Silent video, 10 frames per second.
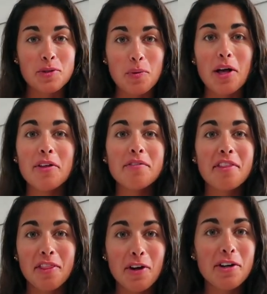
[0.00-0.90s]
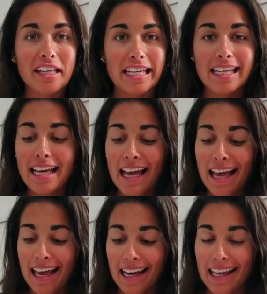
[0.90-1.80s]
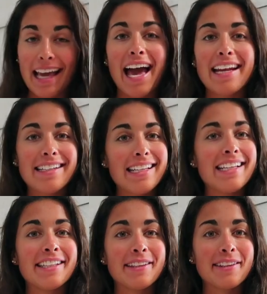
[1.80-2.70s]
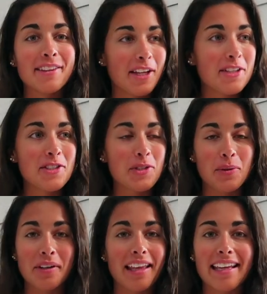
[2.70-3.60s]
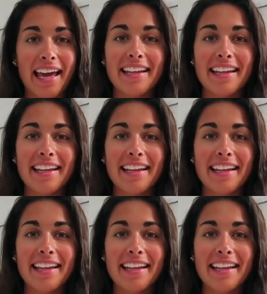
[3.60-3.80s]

12.30 and I hadn't eaten lunch or like